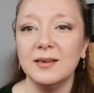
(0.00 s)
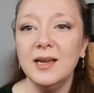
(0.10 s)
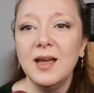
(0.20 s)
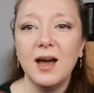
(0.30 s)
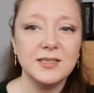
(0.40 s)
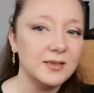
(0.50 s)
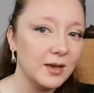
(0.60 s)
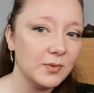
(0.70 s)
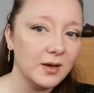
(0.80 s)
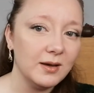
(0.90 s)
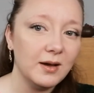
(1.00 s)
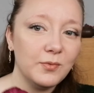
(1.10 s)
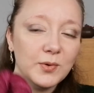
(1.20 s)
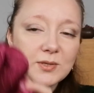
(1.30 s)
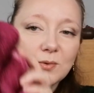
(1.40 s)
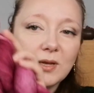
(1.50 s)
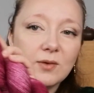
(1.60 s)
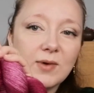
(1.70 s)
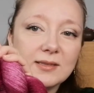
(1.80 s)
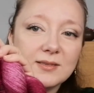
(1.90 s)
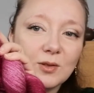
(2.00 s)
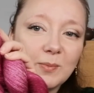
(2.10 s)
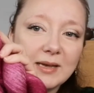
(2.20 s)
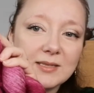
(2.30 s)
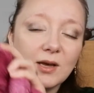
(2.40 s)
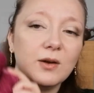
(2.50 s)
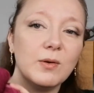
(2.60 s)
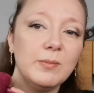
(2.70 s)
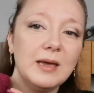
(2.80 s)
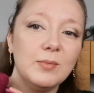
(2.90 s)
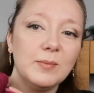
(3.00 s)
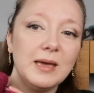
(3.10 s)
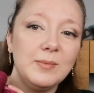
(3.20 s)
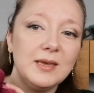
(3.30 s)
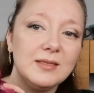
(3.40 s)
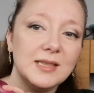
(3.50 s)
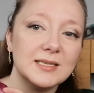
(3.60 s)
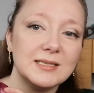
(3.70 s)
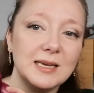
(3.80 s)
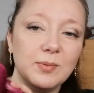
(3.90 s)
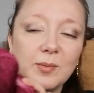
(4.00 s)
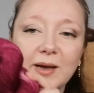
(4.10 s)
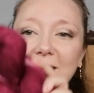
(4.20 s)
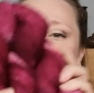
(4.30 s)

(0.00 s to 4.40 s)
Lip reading: I don't know, that I've always thought like red's not the best colour on me, but maybe this deep I might